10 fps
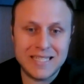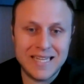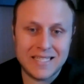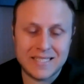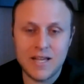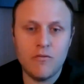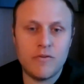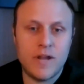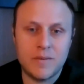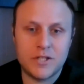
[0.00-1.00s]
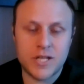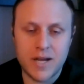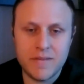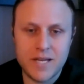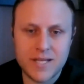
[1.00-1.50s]
in itself and how much
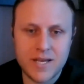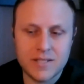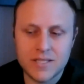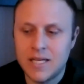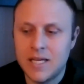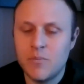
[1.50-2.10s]
time that takes.